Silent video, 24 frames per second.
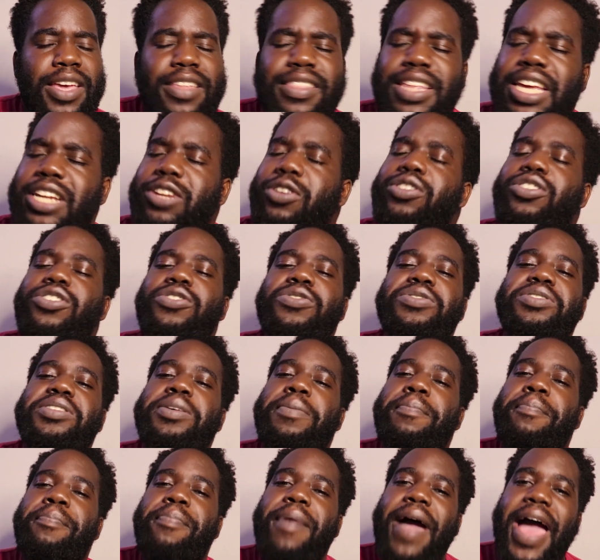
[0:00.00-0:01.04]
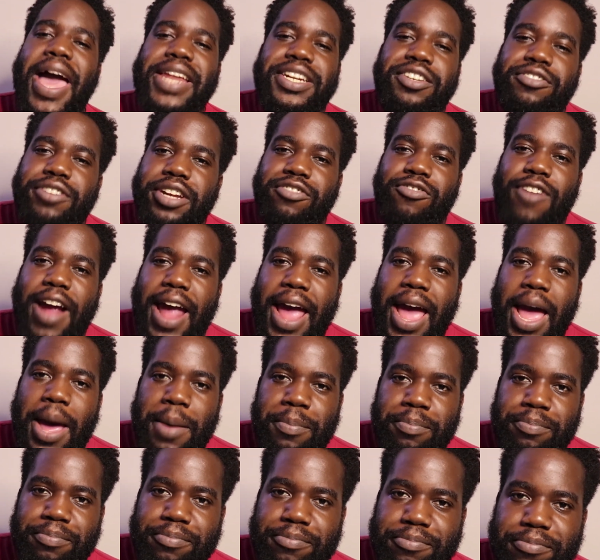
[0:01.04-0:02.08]
they don't use a battering
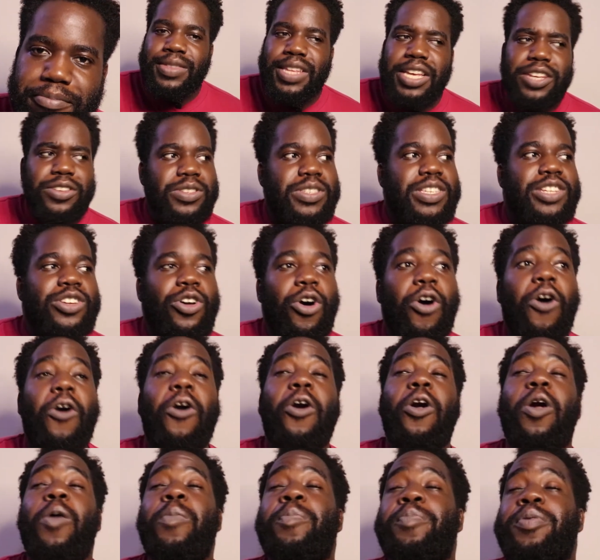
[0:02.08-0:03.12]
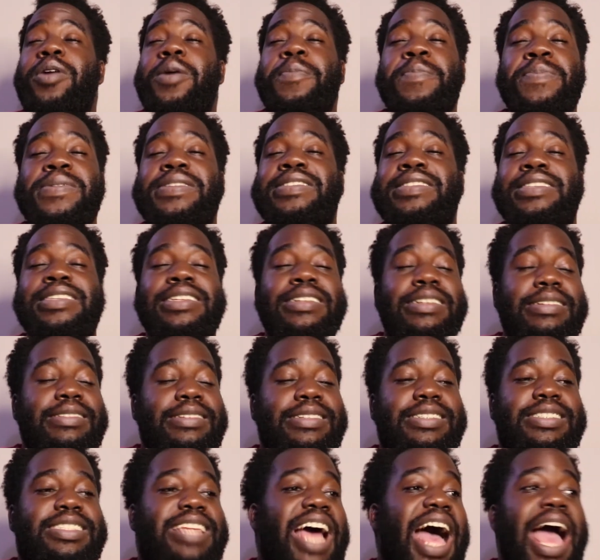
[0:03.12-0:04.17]
ram. They use an all-purpose
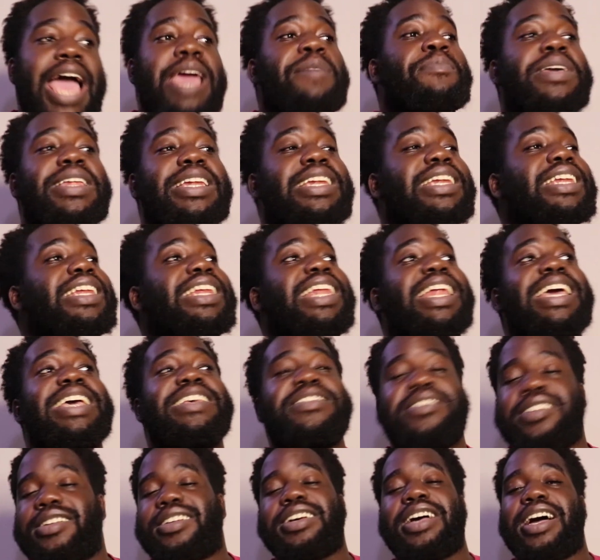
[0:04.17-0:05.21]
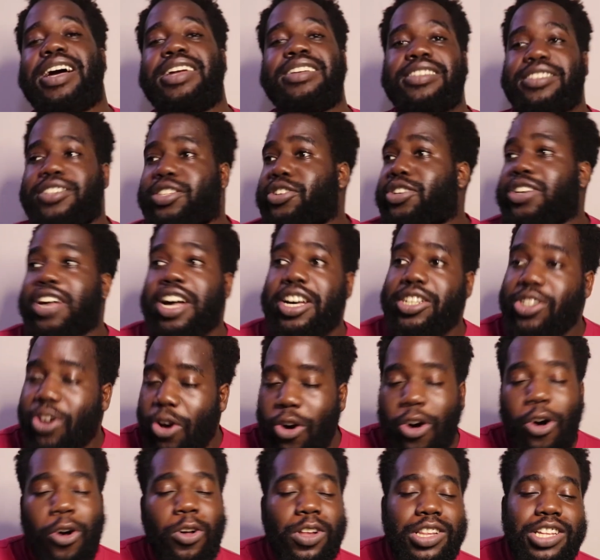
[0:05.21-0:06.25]
diamond laser cutter to cut a
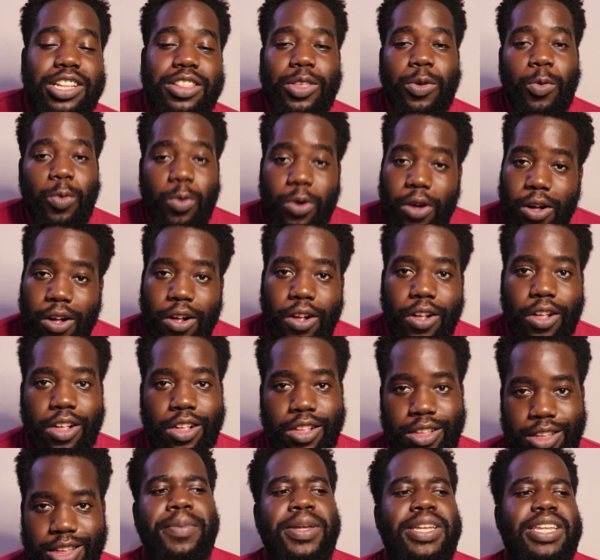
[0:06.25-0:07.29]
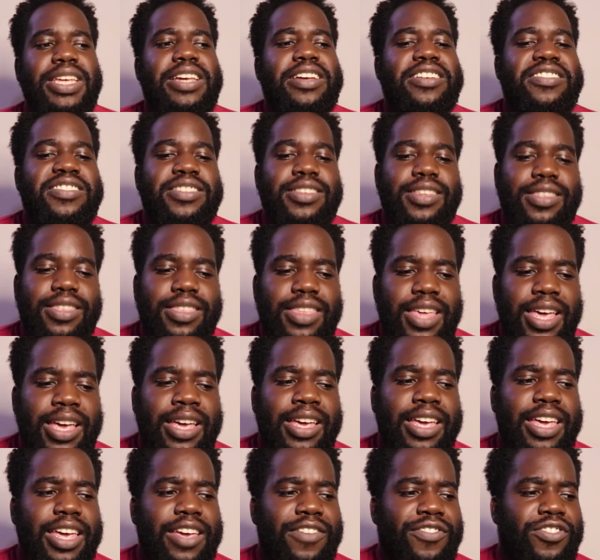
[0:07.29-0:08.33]
hole in the wall. But here's the
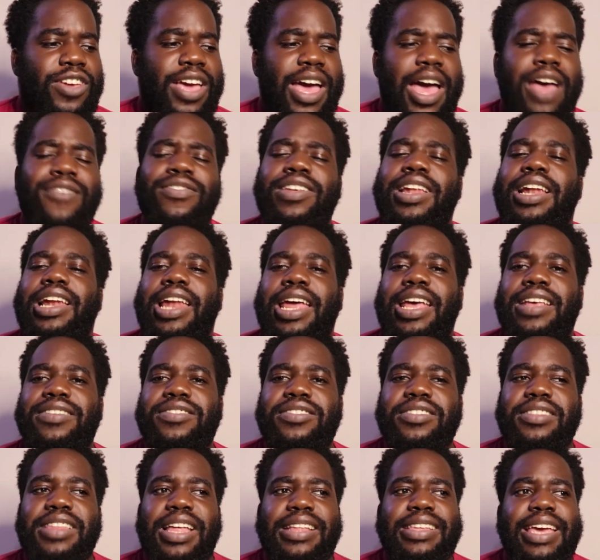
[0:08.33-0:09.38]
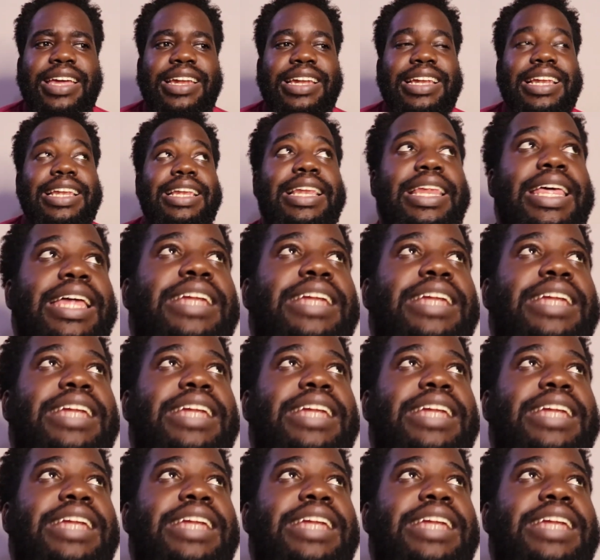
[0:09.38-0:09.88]
thing, if you have a laser that can